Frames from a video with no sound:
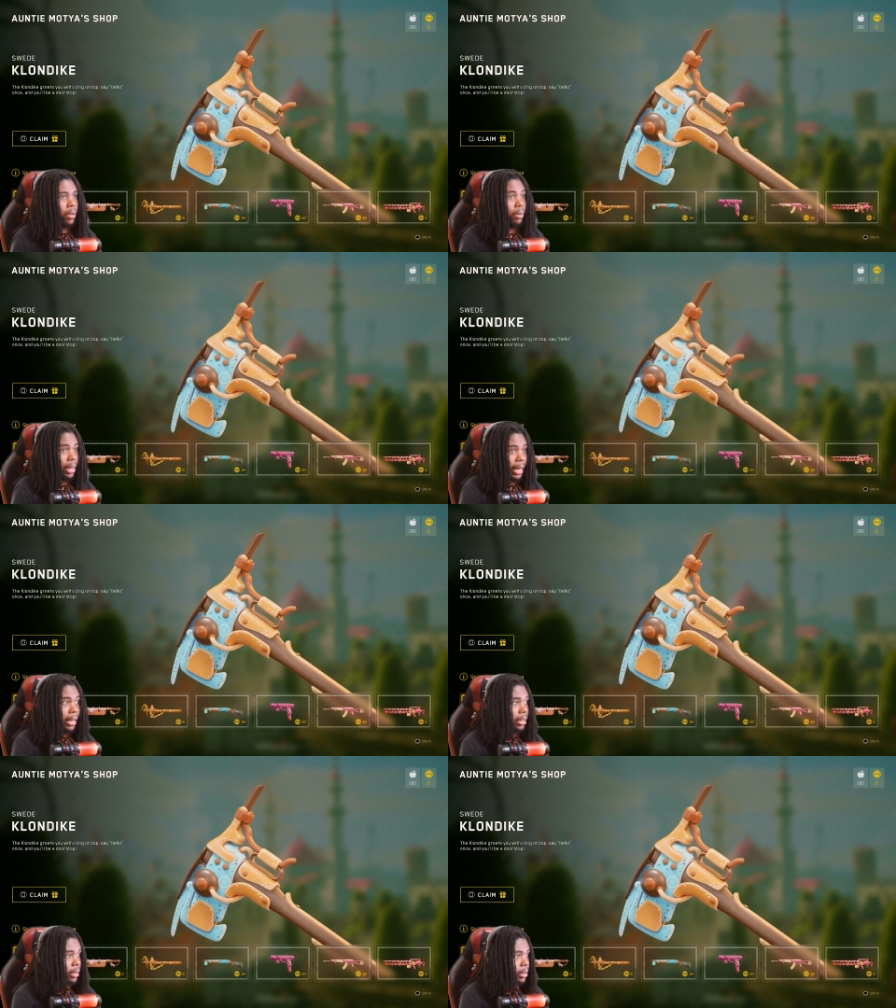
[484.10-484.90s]

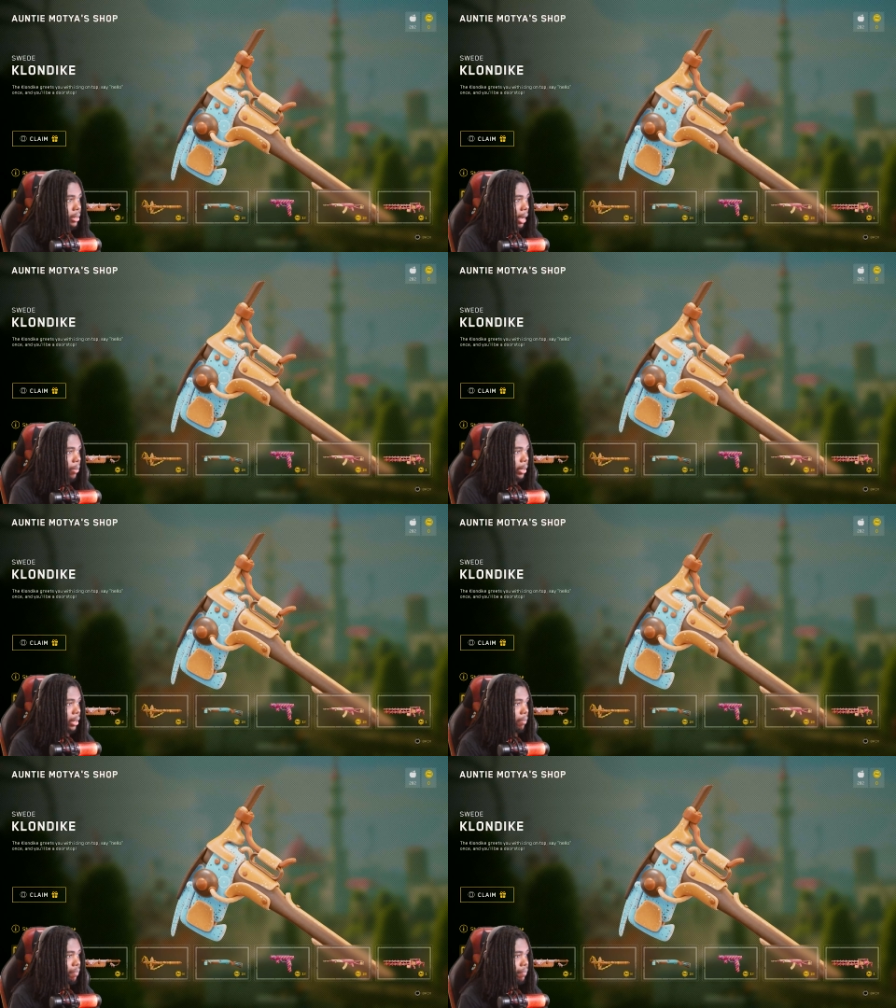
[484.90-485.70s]
Okay, this is how
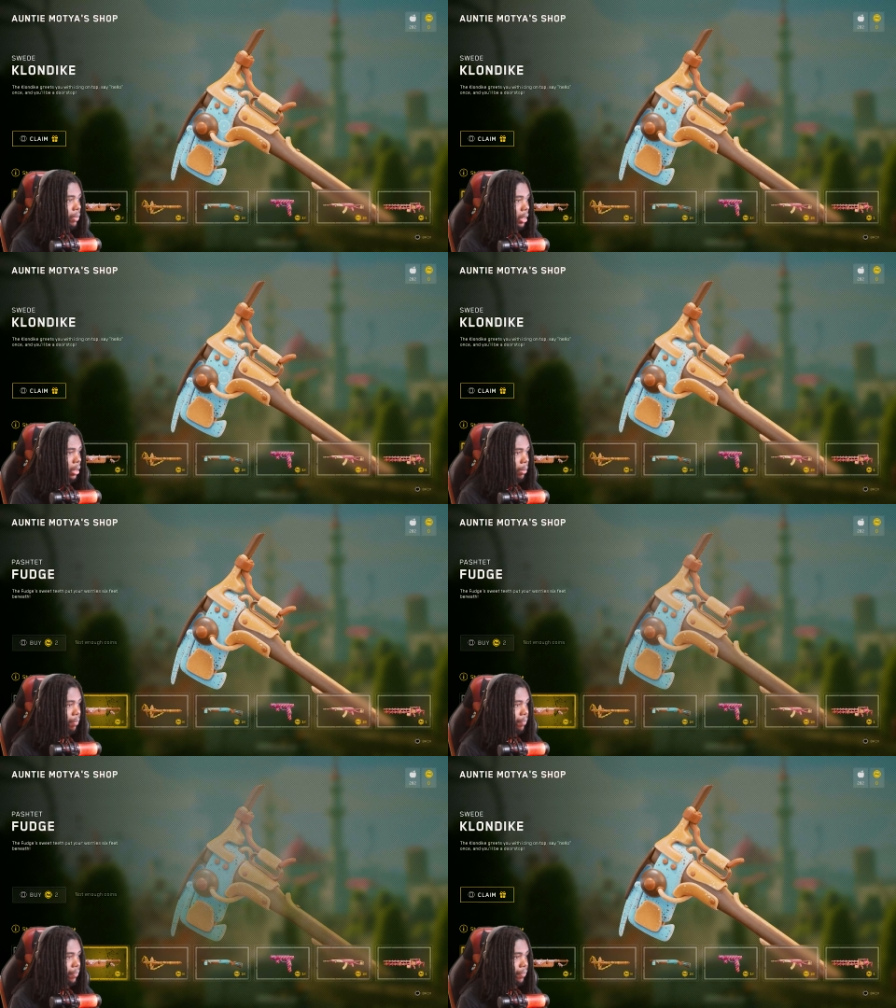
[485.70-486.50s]
we... Um...